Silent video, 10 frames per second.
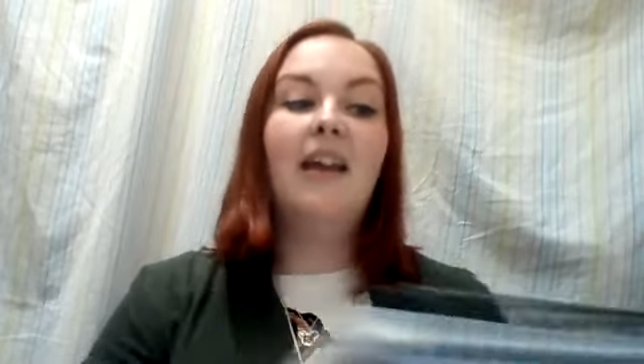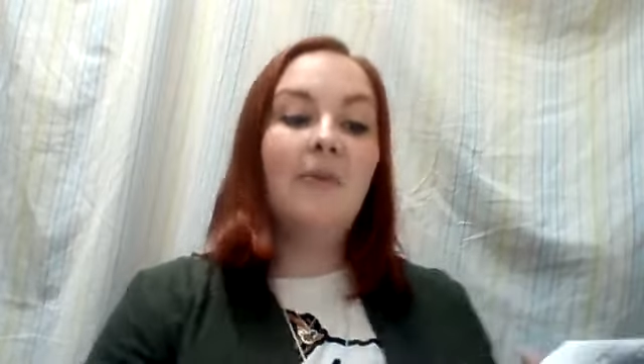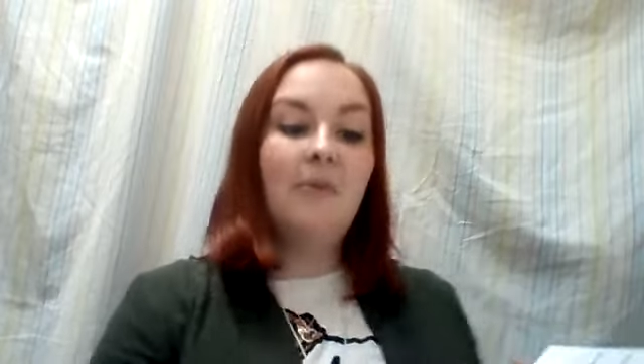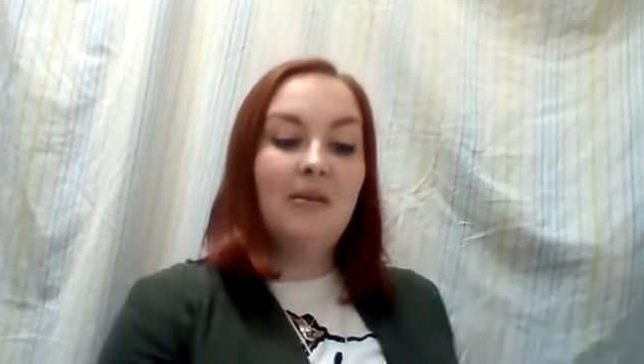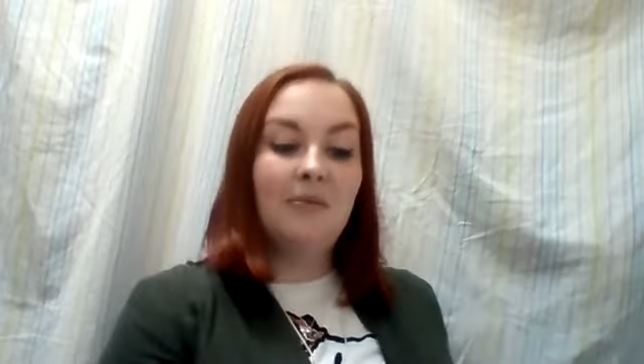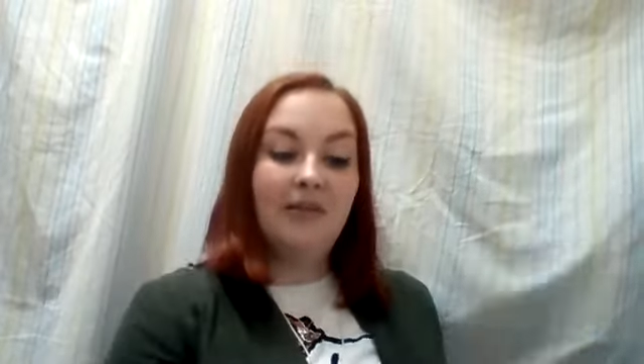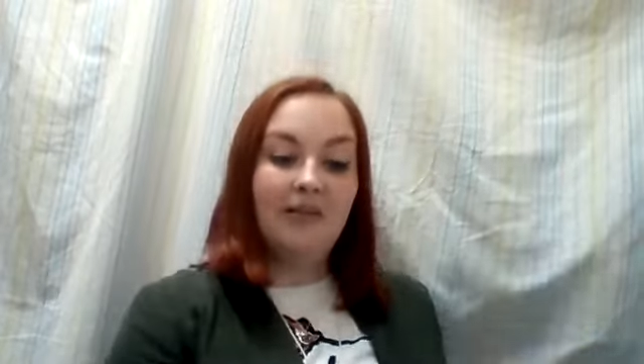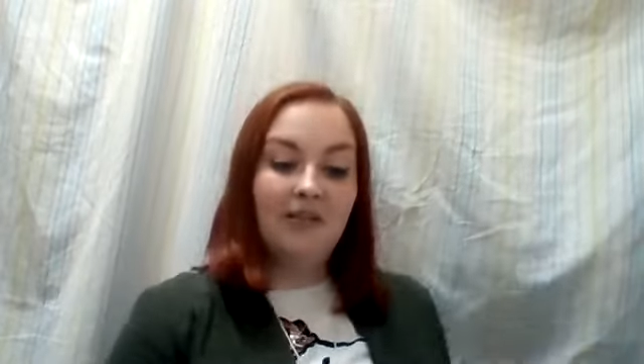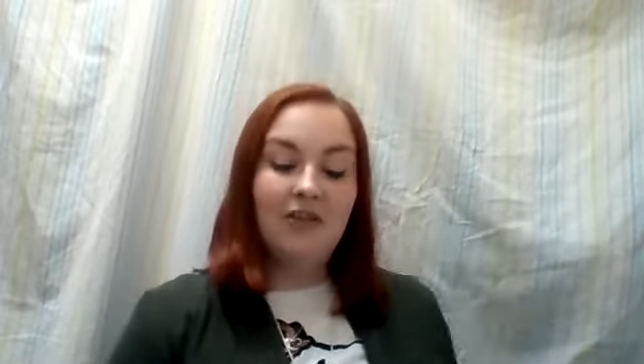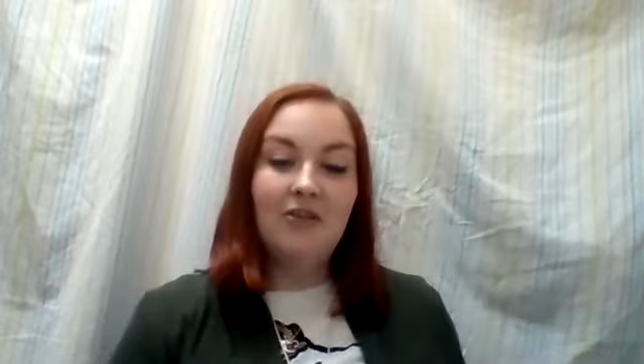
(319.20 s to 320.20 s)
We
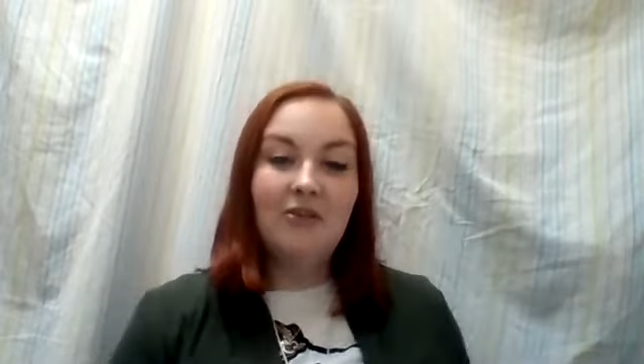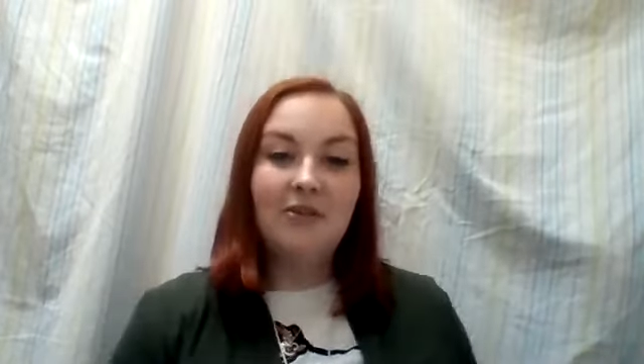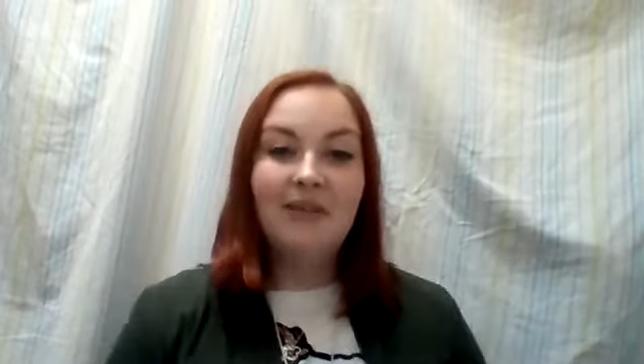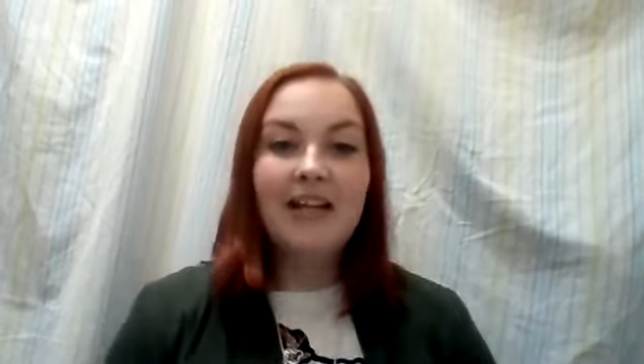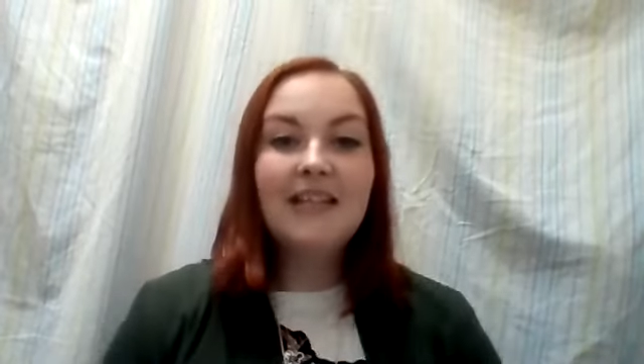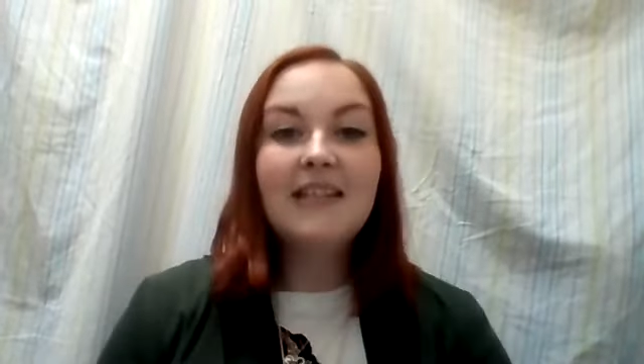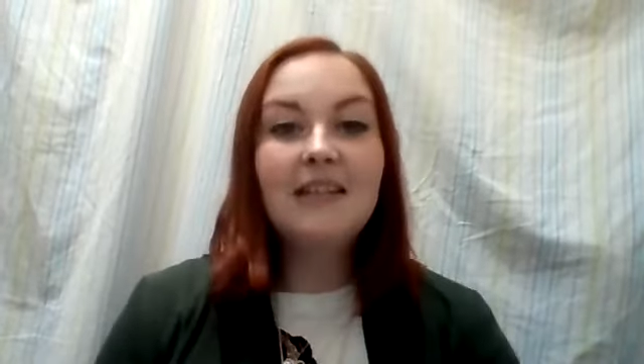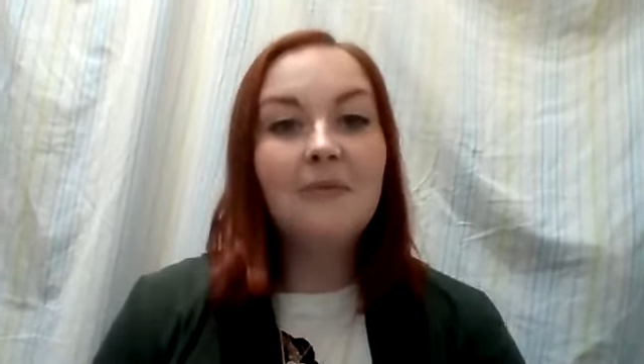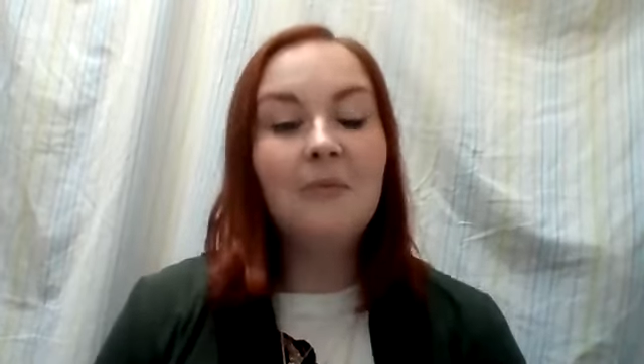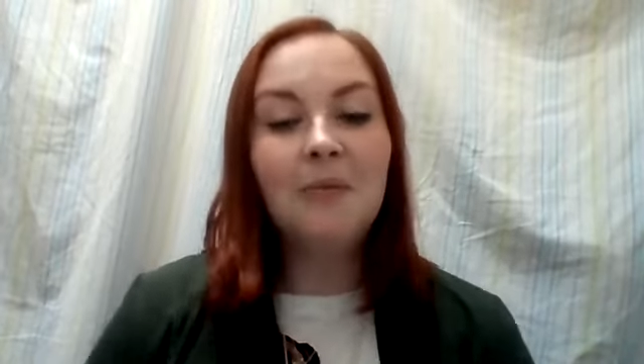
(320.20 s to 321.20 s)
will do the rest
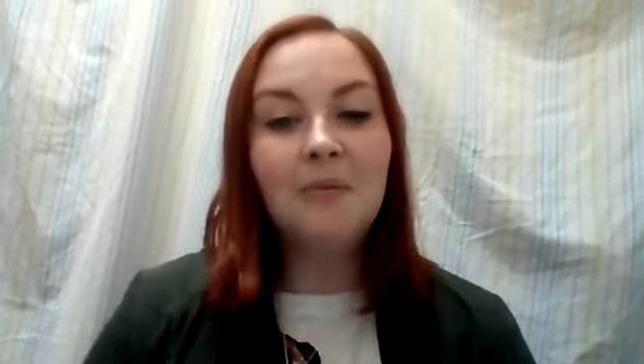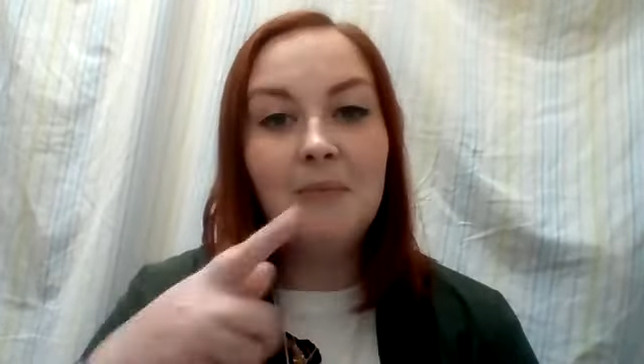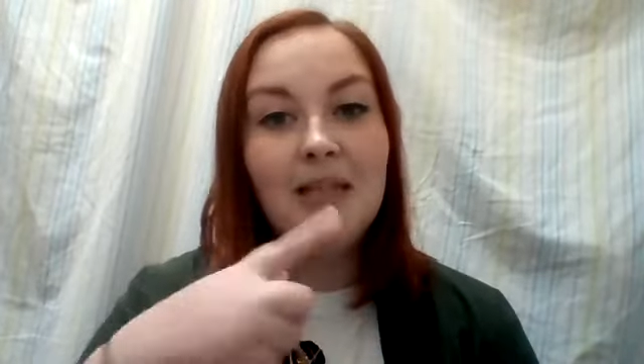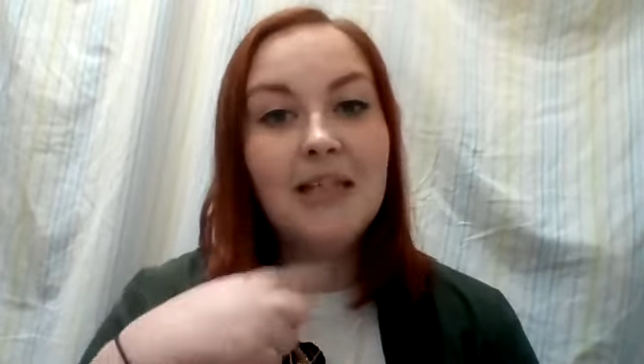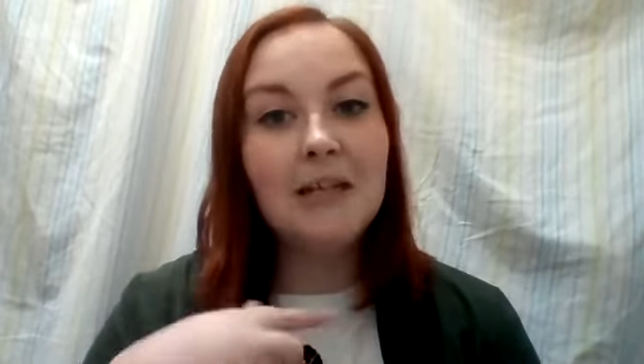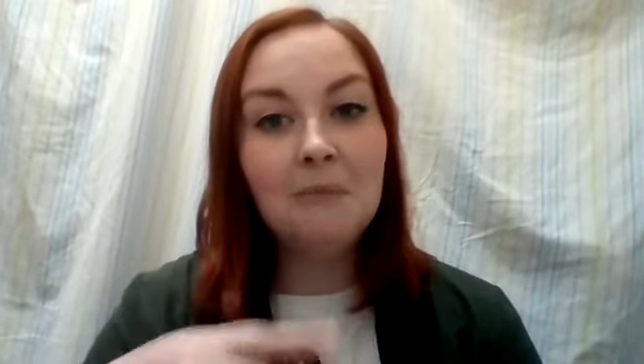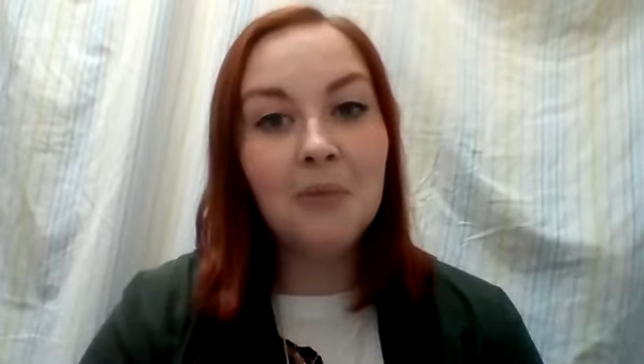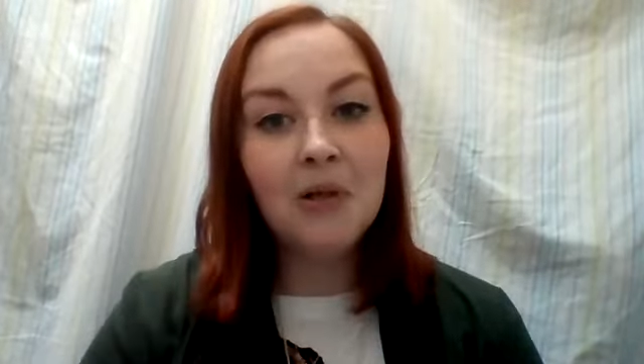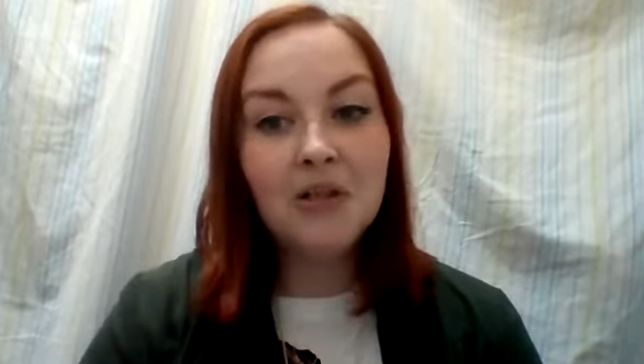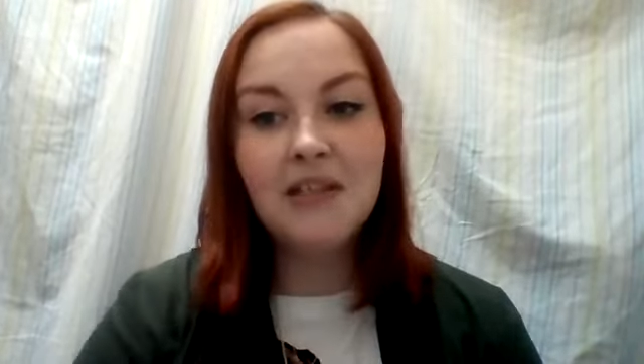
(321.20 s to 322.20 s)
when we meet in
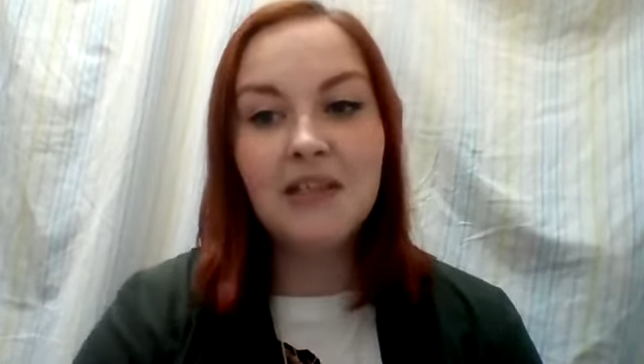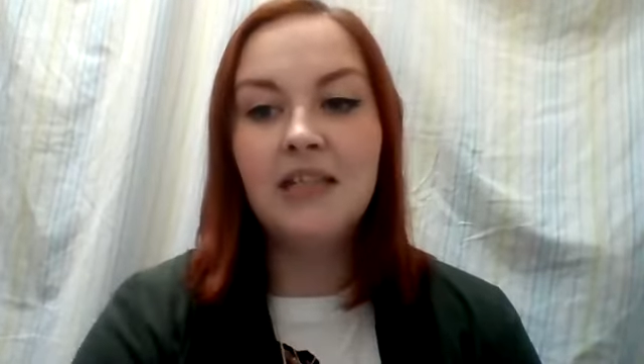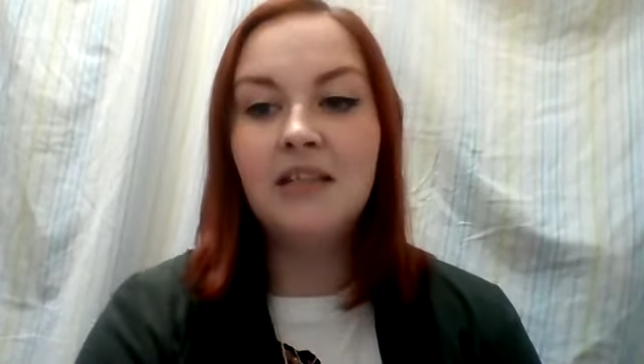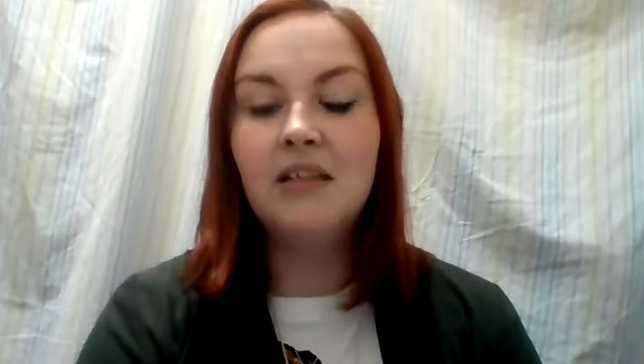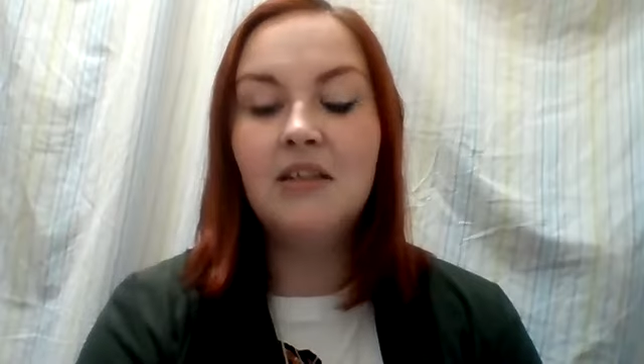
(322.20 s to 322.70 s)
person